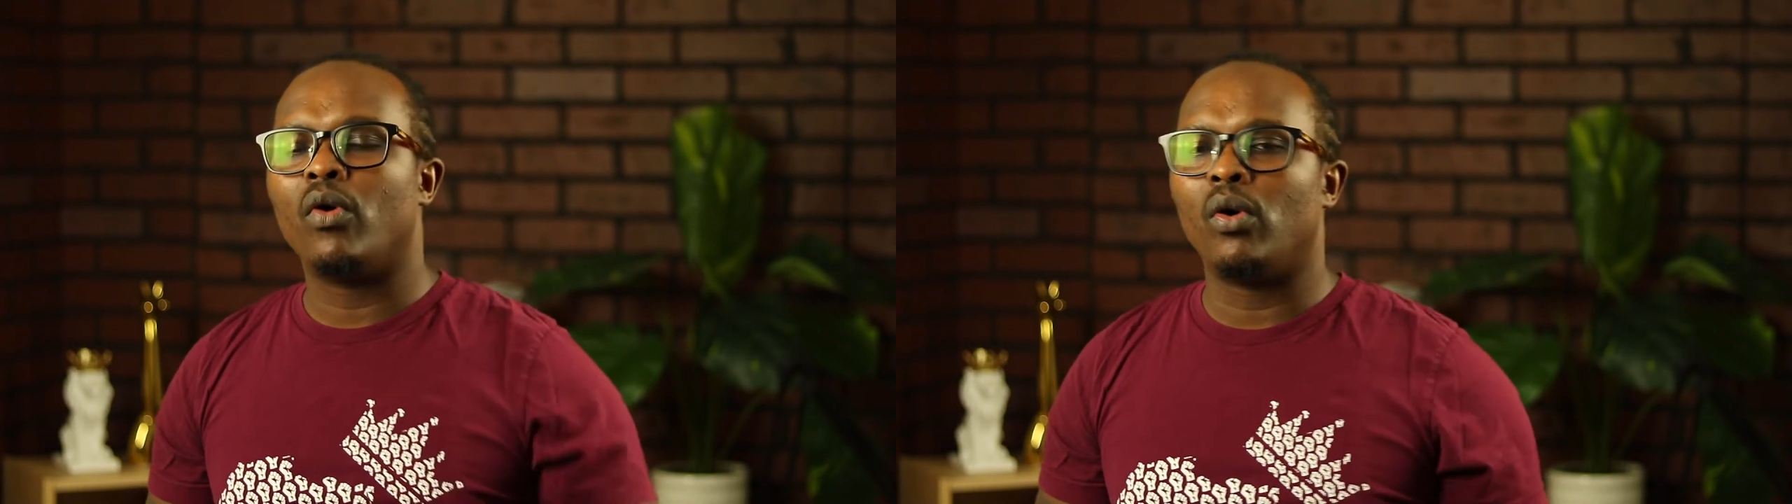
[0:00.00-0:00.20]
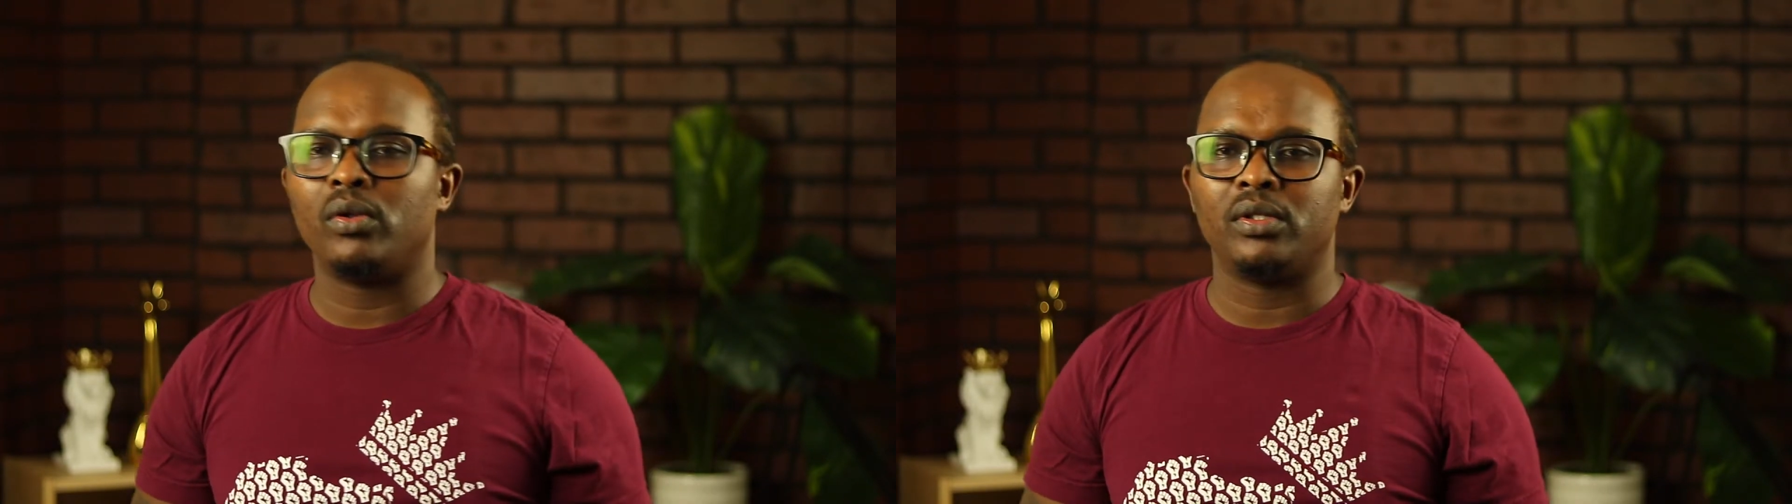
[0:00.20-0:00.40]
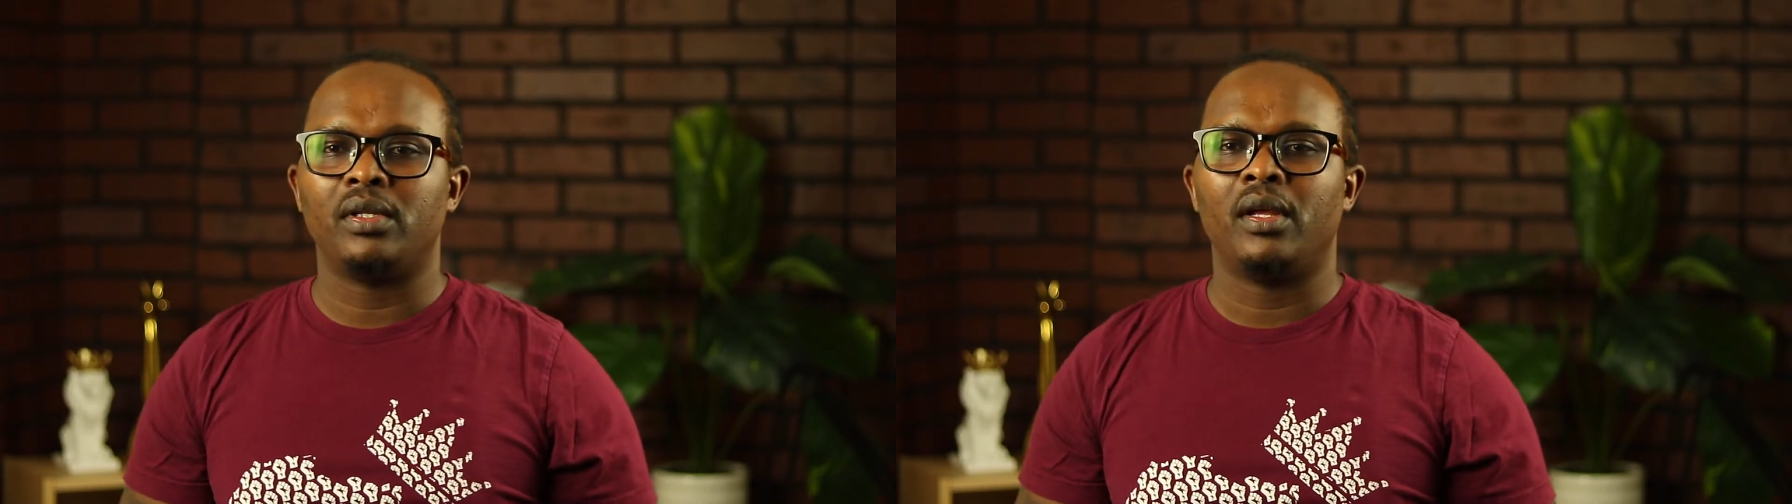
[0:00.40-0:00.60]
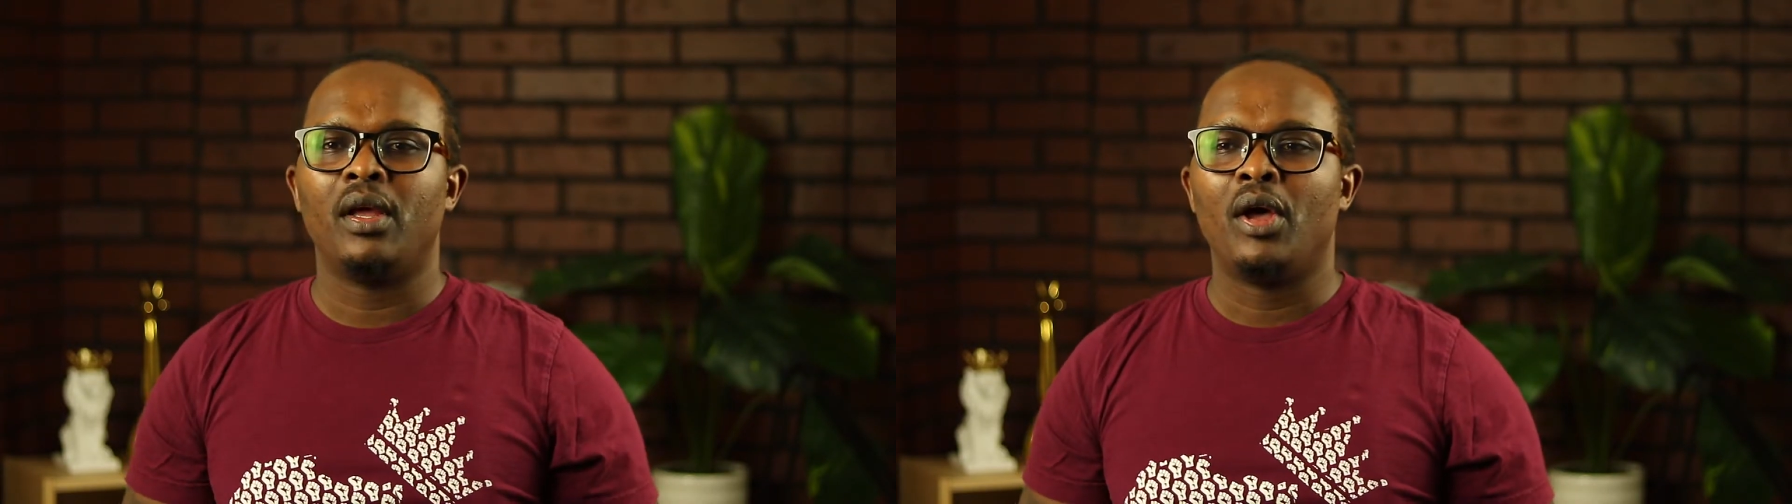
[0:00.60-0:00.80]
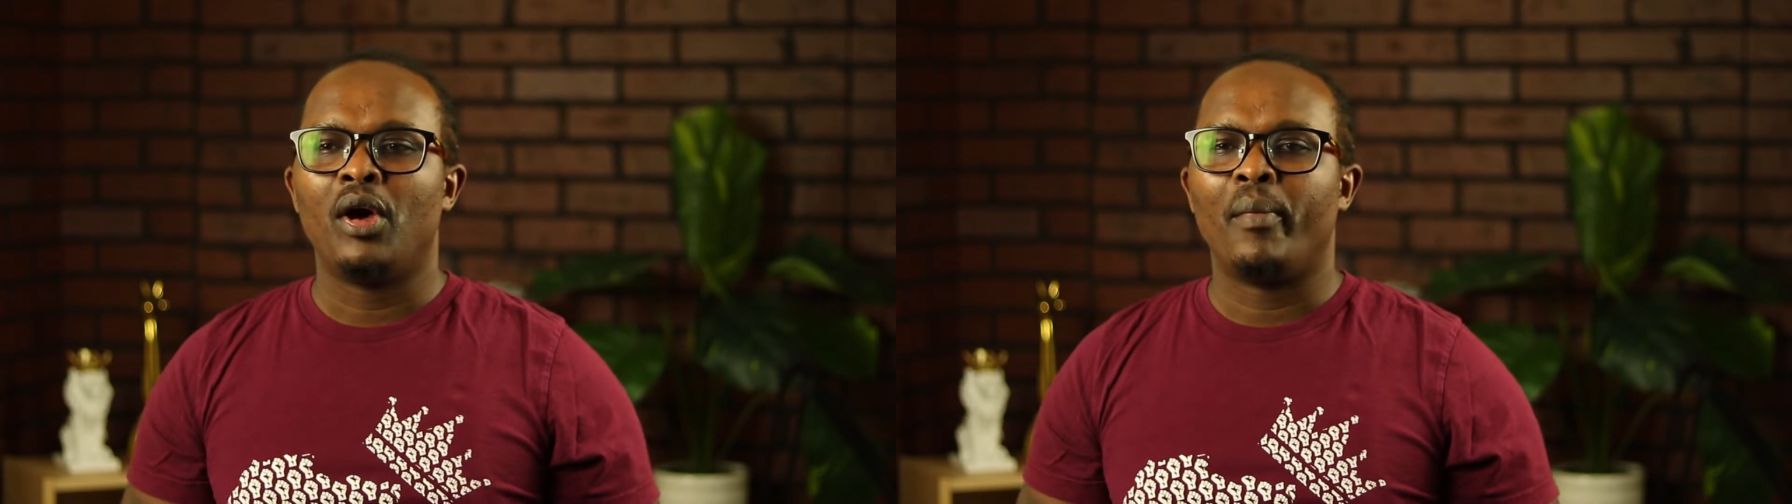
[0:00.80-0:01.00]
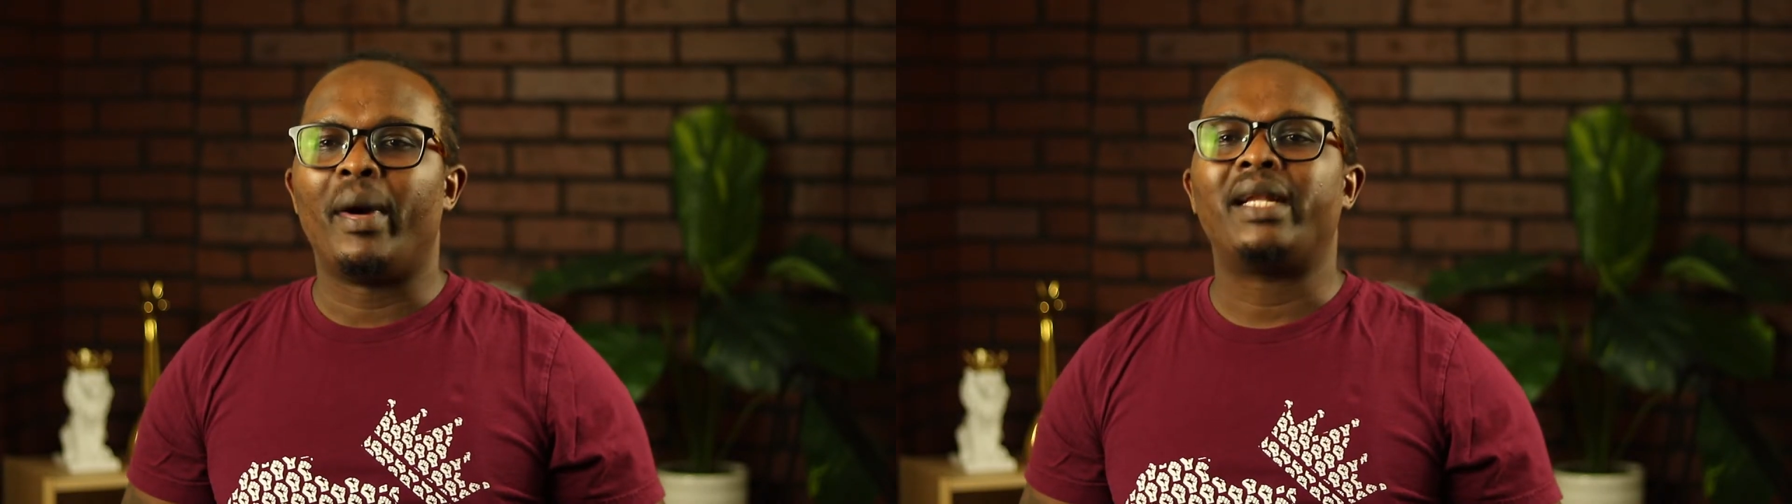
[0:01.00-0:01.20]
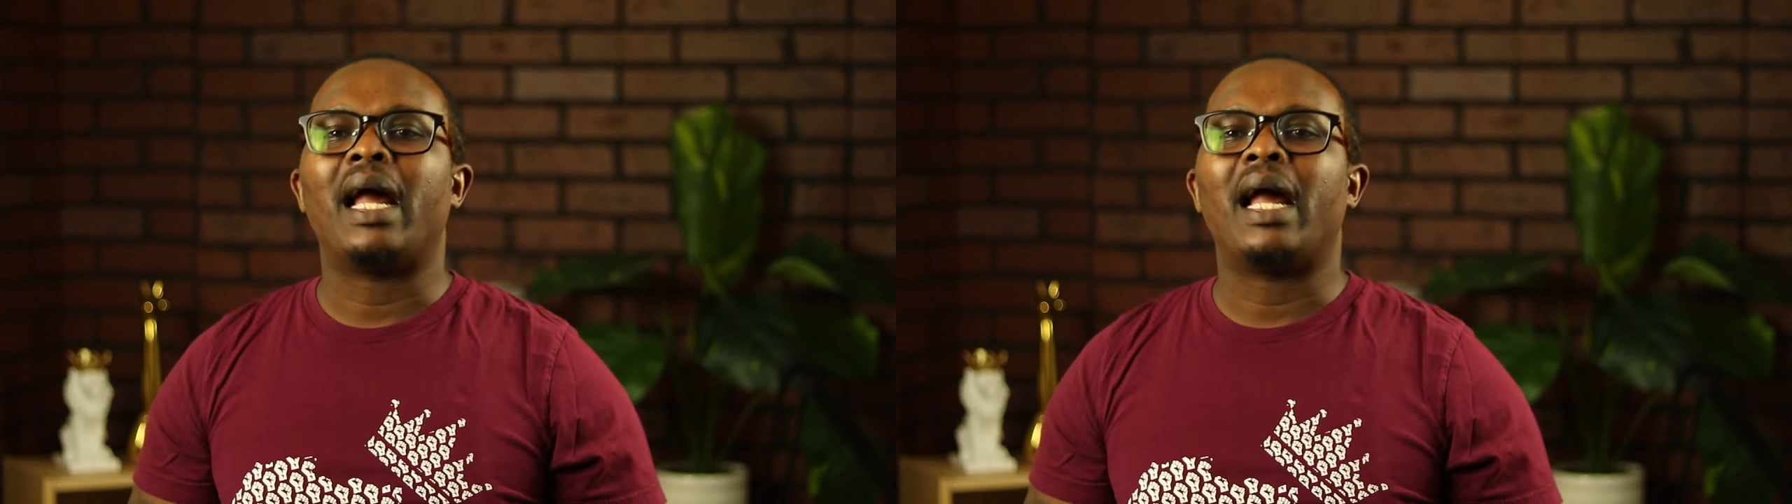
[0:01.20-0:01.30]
holds. But